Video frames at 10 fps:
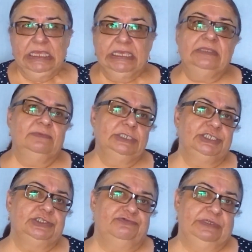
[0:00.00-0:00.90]
in which
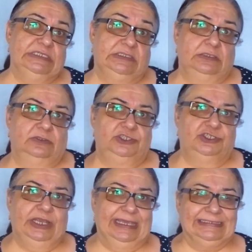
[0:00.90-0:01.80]
the
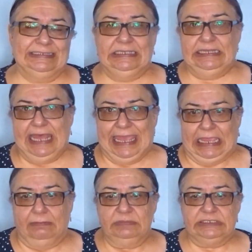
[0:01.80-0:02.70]
researcher has
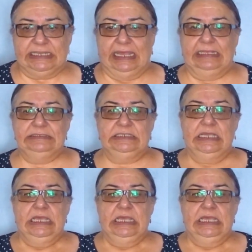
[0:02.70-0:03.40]
claimed that